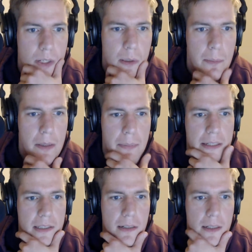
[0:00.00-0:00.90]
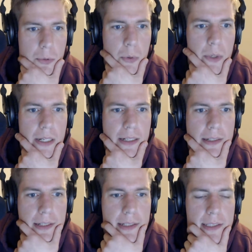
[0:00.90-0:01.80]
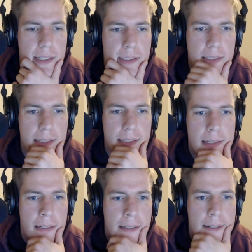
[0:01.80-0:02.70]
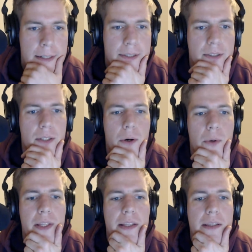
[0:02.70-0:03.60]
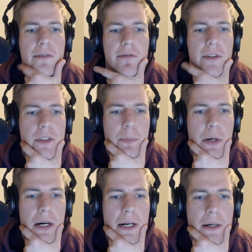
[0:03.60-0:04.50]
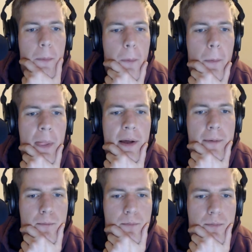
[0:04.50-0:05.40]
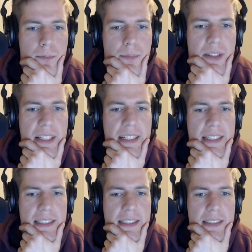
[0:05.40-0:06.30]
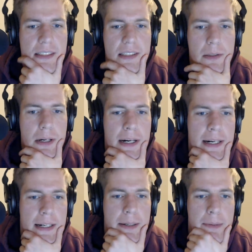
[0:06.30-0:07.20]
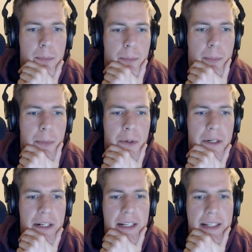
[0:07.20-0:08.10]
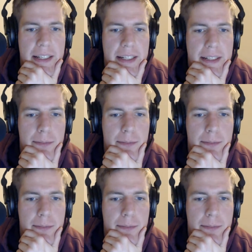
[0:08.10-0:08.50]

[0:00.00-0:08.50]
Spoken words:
but basically we want to indent it so that the first part is more in.